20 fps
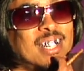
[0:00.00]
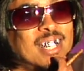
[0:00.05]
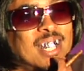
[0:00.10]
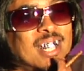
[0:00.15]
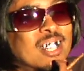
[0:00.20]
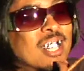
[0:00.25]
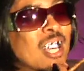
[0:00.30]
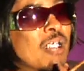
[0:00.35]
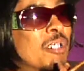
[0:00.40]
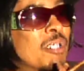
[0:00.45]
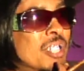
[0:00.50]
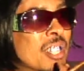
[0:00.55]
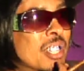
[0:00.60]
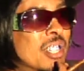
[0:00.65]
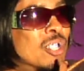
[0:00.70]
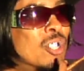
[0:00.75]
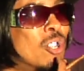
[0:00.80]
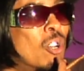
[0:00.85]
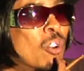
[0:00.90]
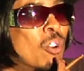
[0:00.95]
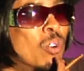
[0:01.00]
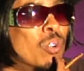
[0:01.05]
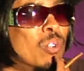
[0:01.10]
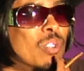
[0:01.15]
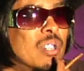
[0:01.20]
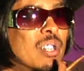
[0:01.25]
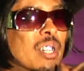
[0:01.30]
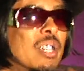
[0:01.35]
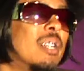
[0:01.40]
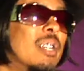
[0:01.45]
11 years old.
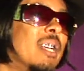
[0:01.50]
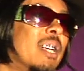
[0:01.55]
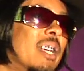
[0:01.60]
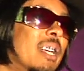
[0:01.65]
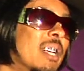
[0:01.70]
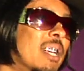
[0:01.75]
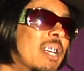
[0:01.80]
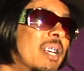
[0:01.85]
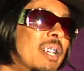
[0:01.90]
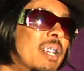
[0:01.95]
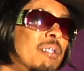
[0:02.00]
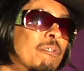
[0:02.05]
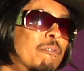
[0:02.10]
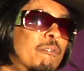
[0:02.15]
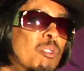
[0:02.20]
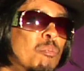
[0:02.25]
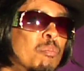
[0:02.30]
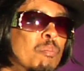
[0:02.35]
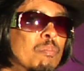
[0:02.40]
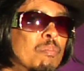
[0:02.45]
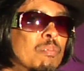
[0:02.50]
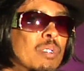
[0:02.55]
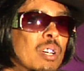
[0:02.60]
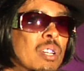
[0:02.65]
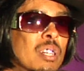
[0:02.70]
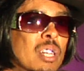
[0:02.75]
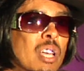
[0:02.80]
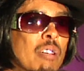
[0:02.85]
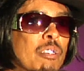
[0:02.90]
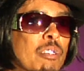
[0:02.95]
And from
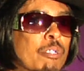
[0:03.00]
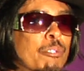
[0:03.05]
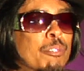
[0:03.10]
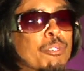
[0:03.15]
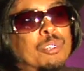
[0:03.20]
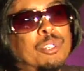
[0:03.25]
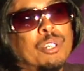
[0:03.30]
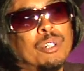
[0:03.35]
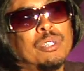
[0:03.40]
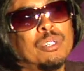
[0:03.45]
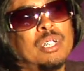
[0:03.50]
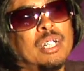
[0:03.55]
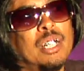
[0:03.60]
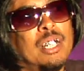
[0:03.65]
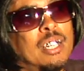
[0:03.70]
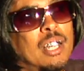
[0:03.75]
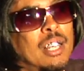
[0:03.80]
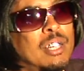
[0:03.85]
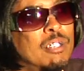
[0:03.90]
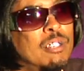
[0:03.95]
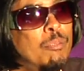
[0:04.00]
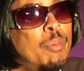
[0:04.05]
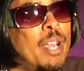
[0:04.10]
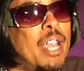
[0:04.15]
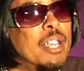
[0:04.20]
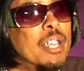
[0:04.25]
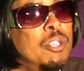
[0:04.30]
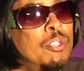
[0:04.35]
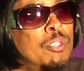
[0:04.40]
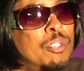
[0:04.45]
11 through 13, I lived
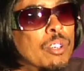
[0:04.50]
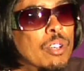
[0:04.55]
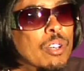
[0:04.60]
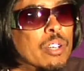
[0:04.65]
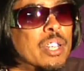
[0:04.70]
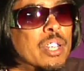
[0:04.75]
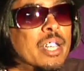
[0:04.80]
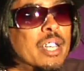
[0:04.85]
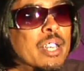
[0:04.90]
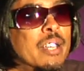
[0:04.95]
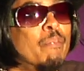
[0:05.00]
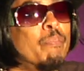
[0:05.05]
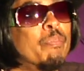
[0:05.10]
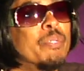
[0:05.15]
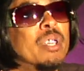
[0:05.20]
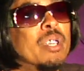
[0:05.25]
back in New York again.